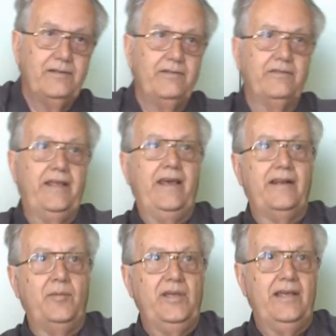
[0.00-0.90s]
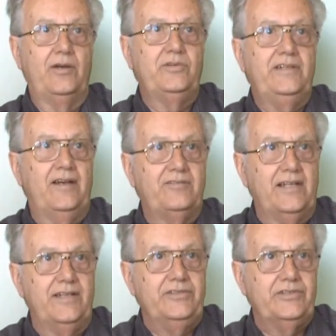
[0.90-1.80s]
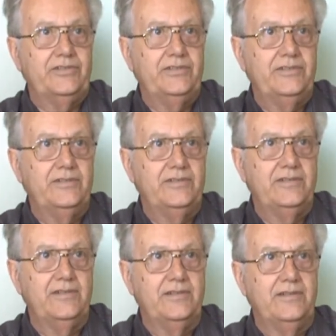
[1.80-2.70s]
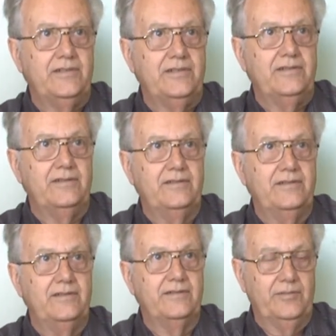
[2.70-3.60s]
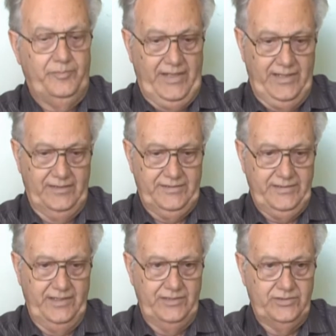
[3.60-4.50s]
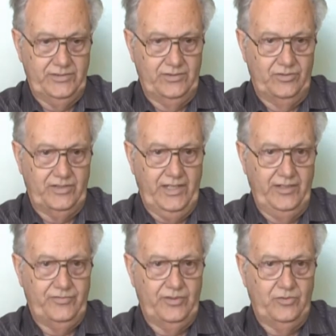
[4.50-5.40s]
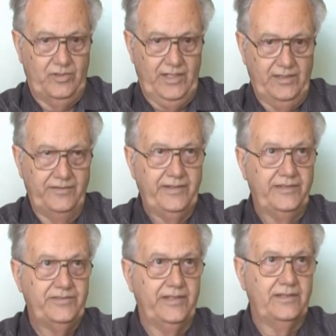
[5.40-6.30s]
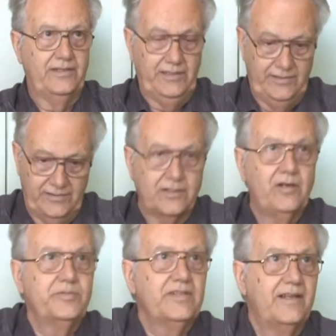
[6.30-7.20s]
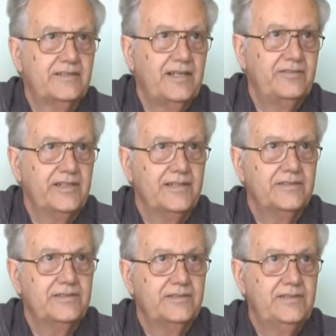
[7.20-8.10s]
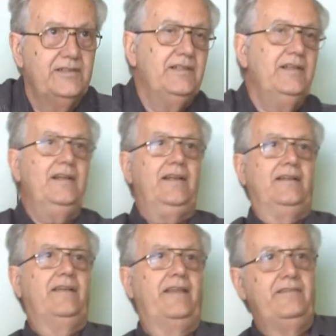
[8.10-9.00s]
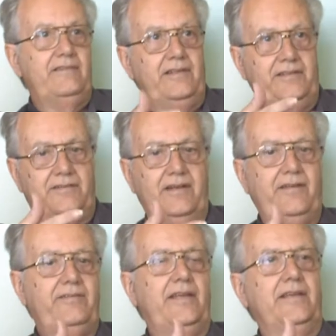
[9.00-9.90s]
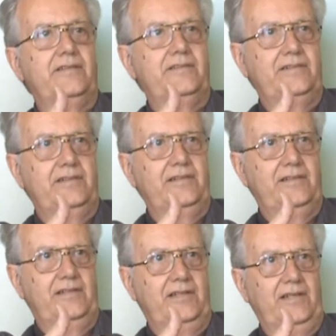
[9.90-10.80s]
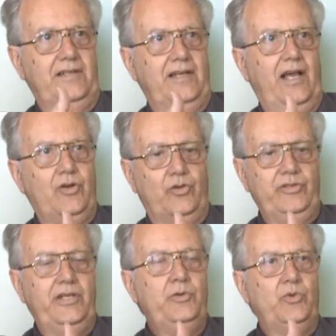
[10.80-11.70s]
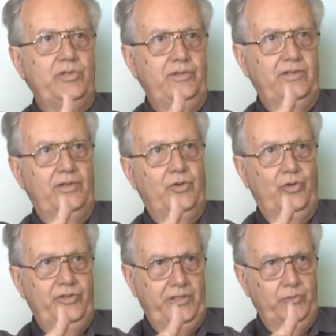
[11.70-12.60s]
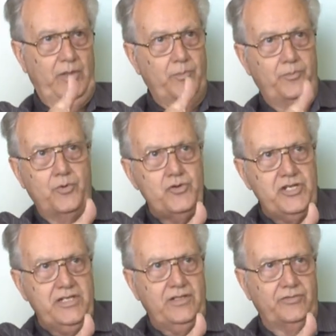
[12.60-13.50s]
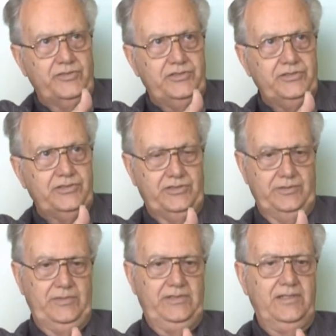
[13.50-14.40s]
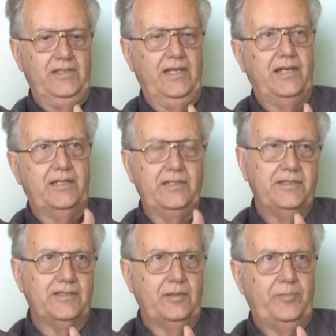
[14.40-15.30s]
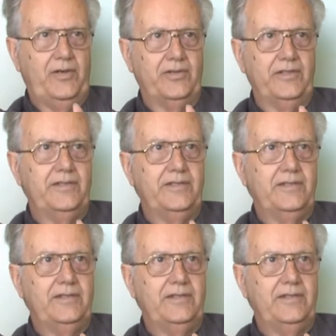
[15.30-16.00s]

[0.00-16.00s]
They are coming out in avalanches. The pile stays okay for a while and then suddenly it drops large avalanches. Then these three things, a continuing pushing of the system, a critical point,